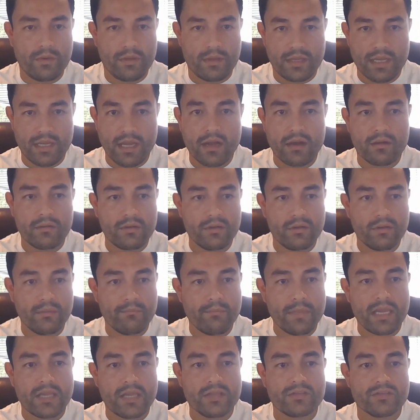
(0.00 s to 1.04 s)
without the
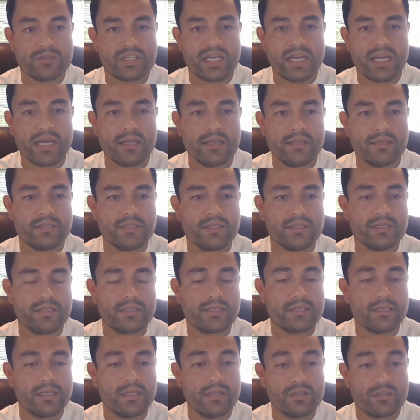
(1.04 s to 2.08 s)
major
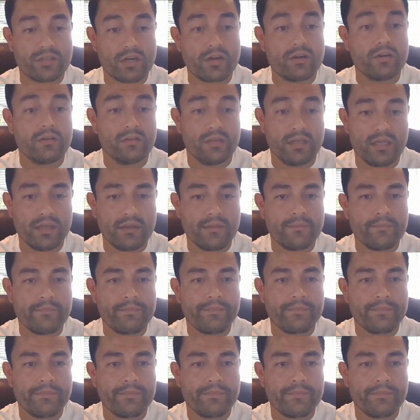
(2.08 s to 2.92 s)
challenges internally,